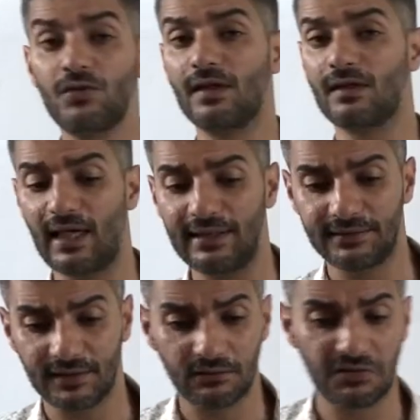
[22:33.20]
in
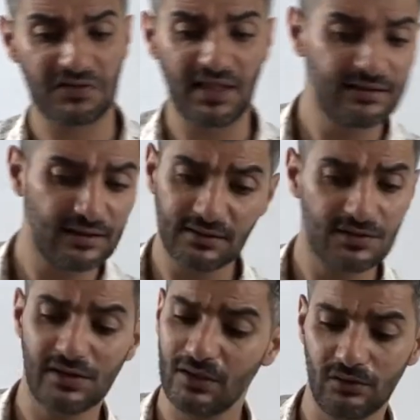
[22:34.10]
writing, the standard
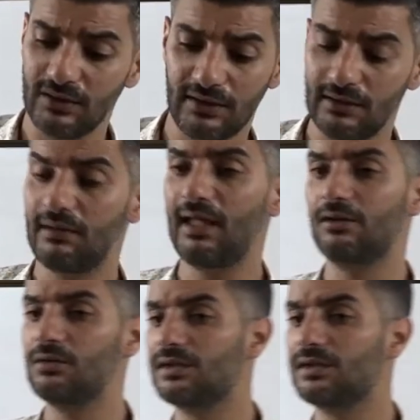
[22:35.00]
is the only language